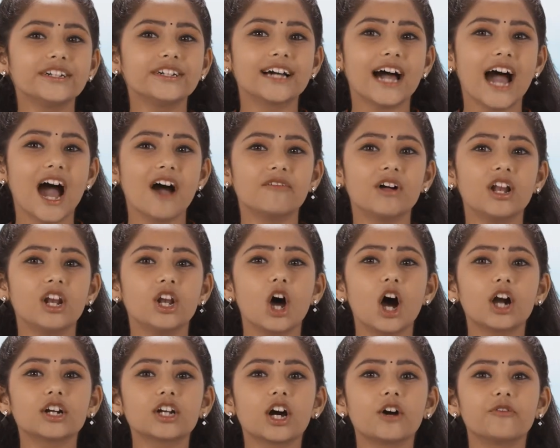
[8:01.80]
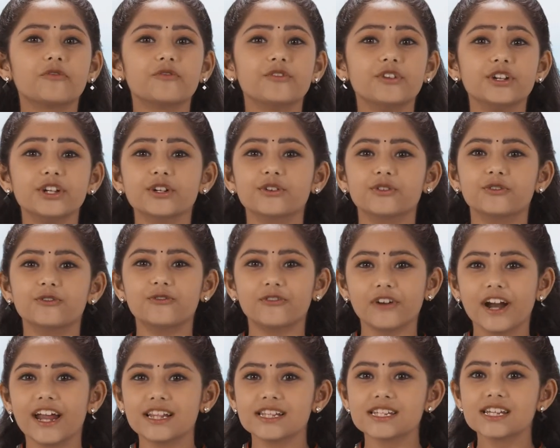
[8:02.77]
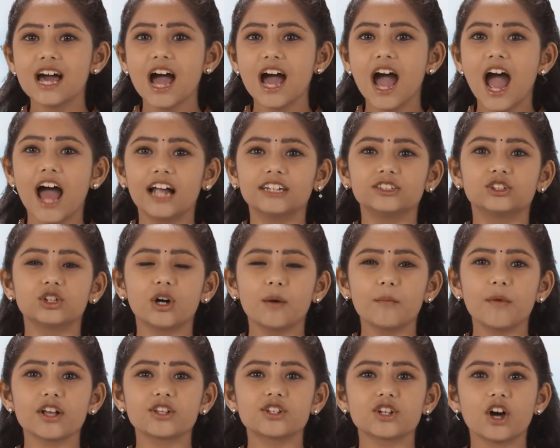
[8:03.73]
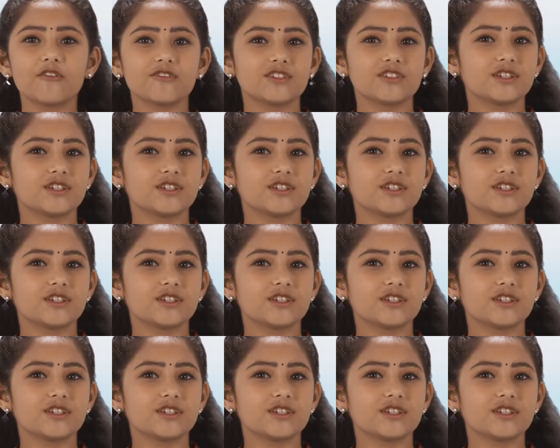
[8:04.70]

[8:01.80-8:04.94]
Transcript: are going to have a lot of new friends and so much of